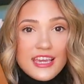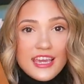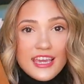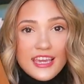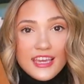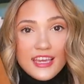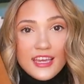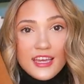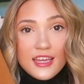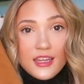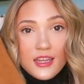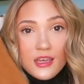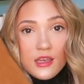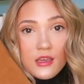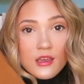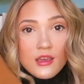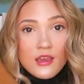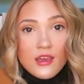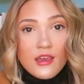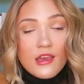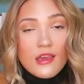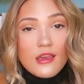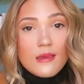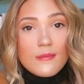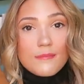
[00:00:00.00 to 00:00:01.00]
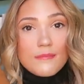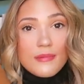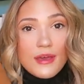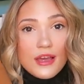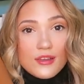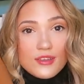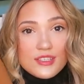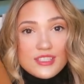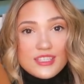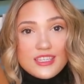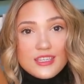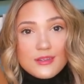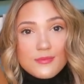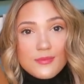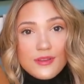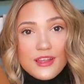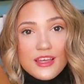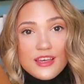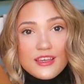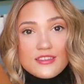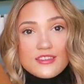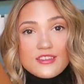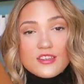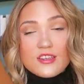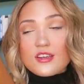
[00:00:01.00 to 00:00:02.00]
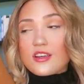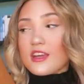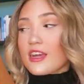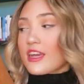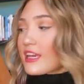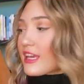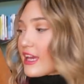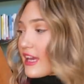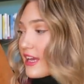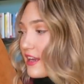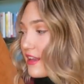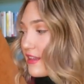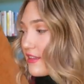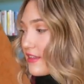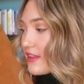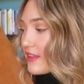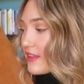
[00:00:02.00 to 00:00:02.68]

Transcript: tan belted blazer. Again, I